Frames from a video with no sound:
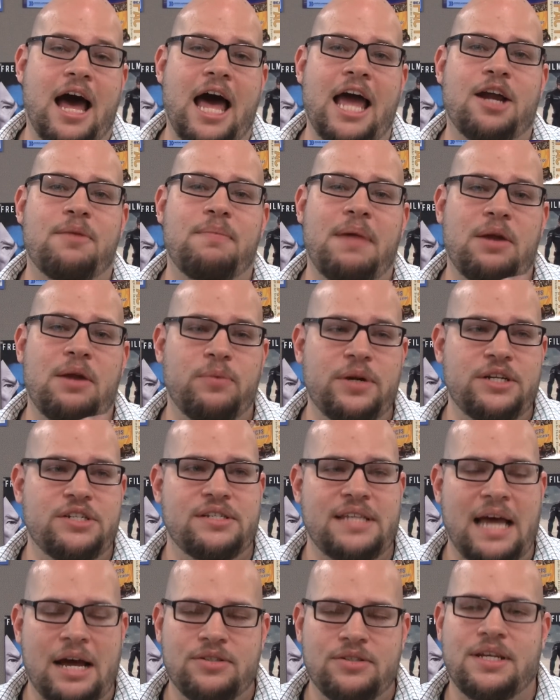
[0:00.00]
Iron Man
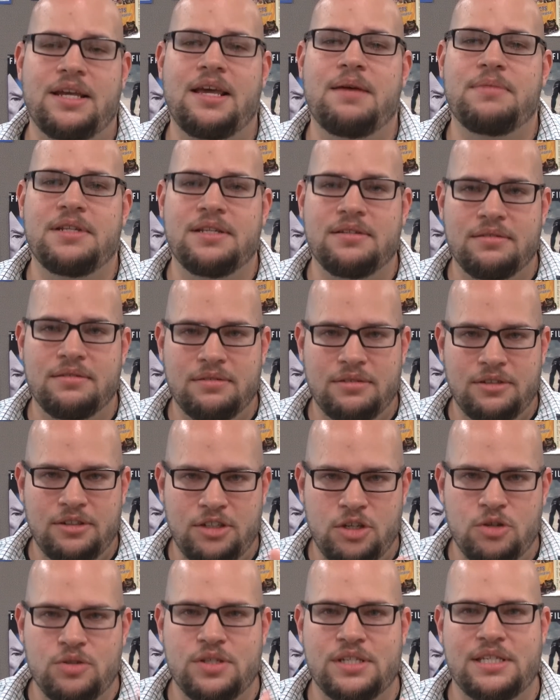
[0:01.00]
reaches out to him and
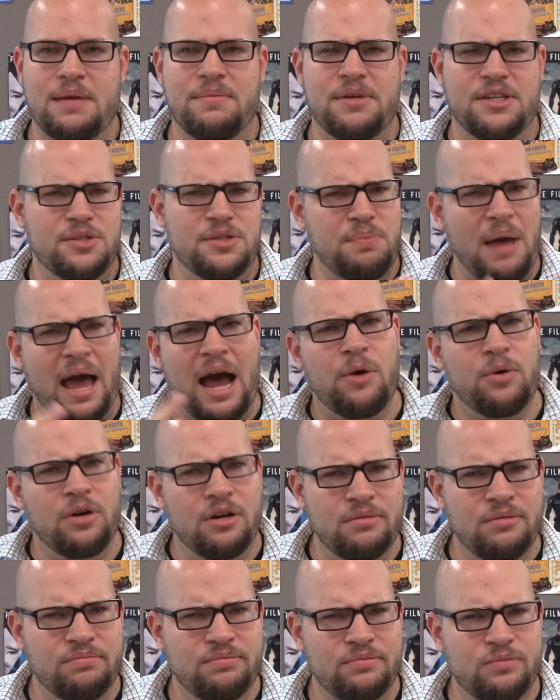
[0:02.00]
uses him as
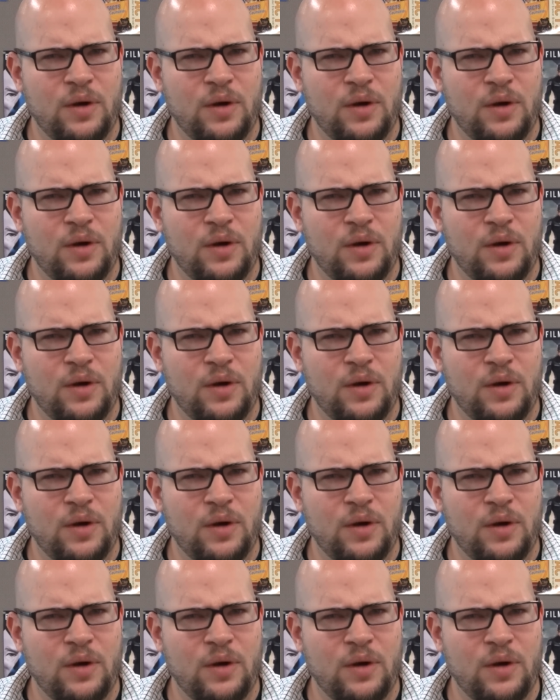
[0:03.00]
power,